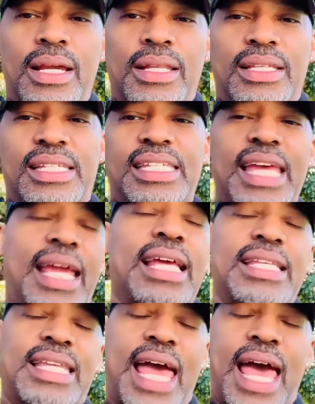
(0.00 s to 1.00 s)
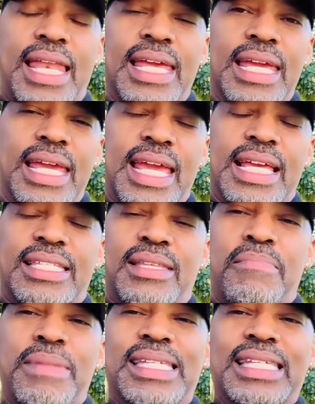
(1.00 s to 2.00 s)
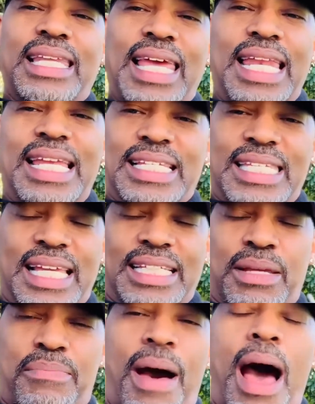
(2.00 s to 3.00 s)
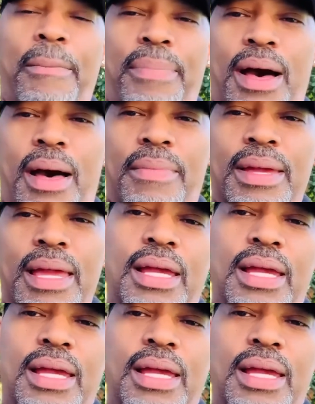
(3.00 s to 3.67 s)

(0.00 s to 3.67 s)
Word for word: The second debt is the miscellaneous things that pop up.